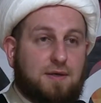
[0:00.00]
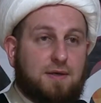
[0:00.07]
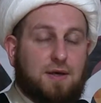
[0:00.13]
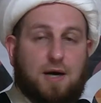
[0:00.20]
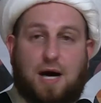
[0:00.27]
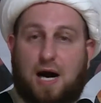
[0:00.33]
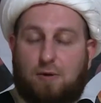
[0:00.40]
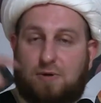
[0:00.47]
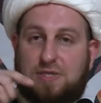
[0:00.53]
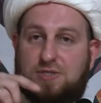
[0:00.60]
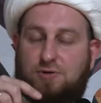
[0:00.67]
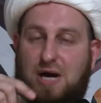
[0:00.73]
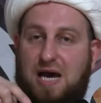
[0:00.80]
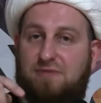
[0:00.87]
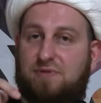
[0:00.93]
I was
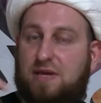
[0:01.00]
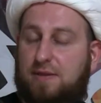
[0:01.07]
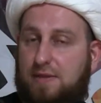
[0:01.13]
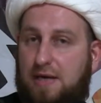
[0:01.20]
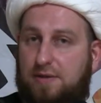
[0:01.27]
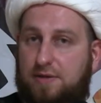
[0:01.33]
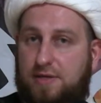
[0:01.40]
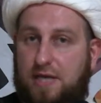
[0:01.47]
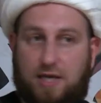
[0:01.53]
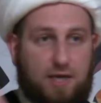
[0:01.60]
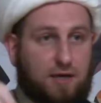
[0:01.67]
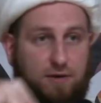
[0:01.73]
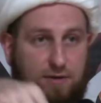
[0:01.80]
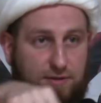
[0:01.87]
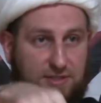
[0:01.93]
driving the other day
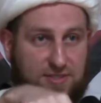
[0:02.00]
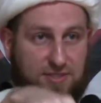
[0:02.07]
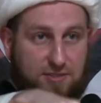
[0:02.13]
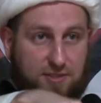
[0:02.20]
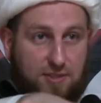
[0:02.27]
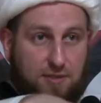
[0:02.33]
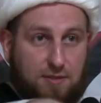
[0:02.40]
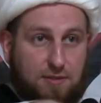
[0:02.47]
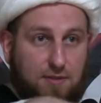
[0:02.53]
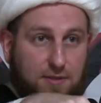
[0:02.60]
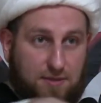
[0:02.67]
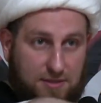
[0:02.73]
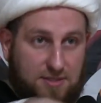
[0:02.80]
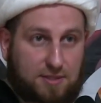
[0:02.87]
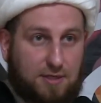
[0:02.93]
here in the city. In
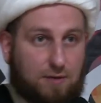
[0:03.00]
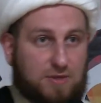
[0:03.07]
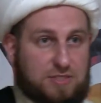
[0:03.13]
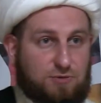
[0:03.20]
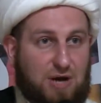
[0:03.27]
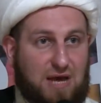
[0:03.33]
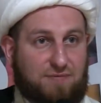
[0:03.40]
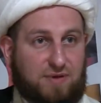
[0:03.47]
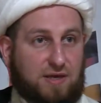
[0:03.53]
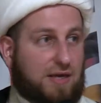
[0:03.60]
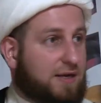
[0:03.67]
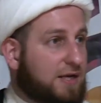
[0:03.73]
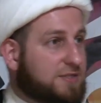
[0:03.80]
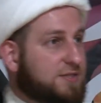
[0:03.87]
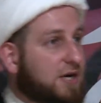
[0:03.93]
the city, I was driving and
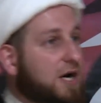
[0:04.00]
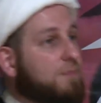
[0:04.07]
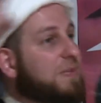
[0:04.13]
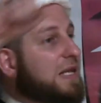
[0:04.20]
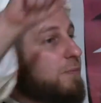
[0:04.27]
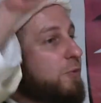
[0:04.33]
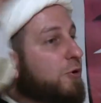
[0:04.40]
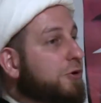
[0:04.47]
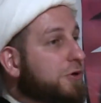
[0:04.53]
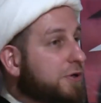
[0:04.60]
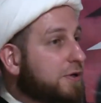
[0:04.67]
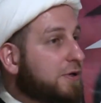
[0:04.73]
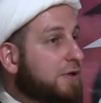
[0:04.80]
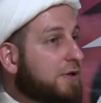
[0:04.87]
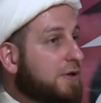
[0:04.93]
I saw a billboard
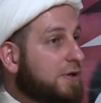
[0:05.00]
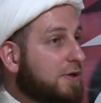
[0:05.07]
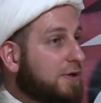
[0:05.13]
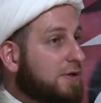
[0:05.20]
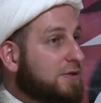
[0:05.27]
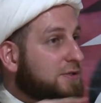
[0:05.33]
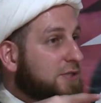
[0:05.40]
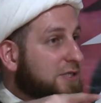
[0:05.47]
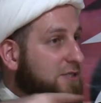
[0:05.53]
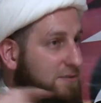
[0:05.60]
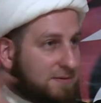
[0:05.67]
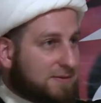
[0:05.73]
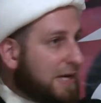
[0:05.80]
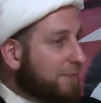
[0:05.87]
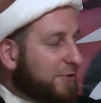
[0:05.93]
just a
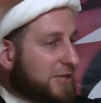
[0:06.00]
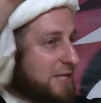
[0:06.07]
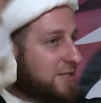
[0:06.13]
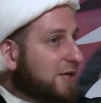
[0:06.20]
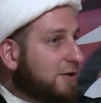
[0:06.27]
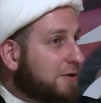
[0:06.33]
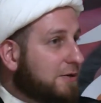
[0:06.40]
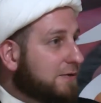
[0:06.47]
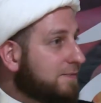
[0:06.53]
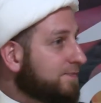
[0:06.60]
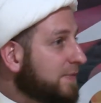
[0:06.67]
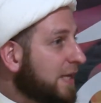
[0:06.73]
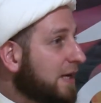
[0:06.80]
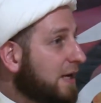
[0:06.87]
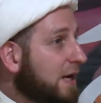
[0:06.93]
couple days ago,
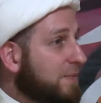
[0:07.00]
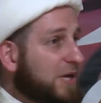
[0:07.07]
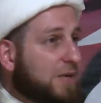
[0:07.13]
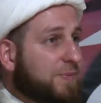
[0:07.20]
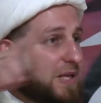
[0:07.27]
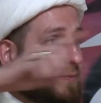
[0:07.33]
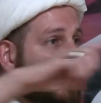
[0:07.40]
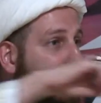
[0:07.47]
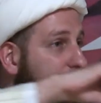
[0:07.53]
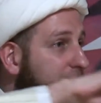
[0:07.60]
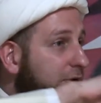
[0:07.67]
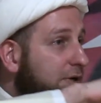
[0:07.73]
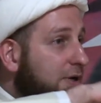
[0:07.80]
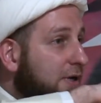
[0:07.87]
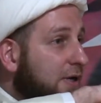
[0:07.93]
a big billboard.
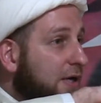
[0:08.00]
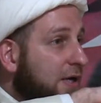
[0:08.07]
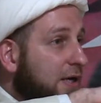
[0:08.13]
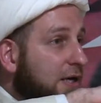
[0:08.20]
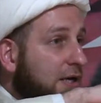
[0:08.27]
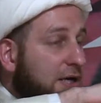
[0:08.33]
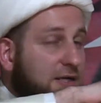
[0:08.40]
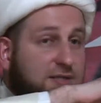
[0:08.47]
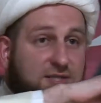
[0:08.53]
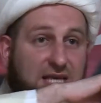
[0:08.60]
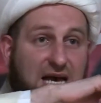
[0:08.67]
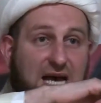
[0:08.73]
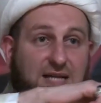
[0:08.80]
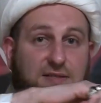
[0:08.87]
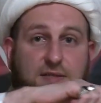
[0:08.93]
It
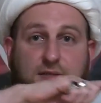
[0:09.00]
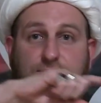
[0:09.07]
said,